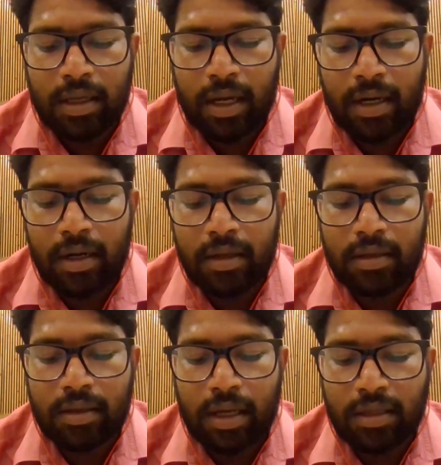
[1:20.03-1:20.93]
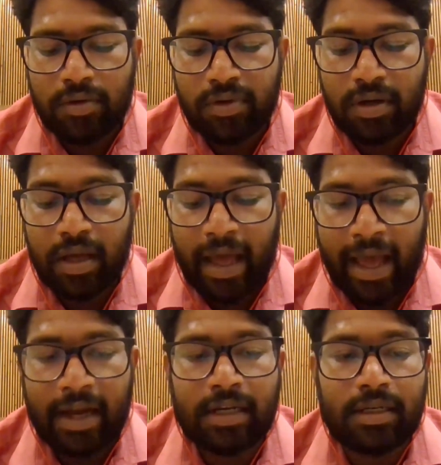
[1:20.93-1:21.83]
And other word
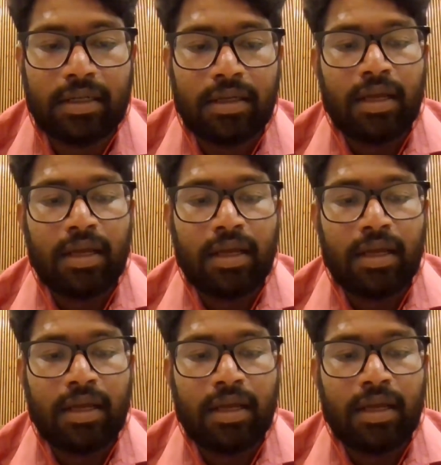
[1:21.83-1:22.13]
act.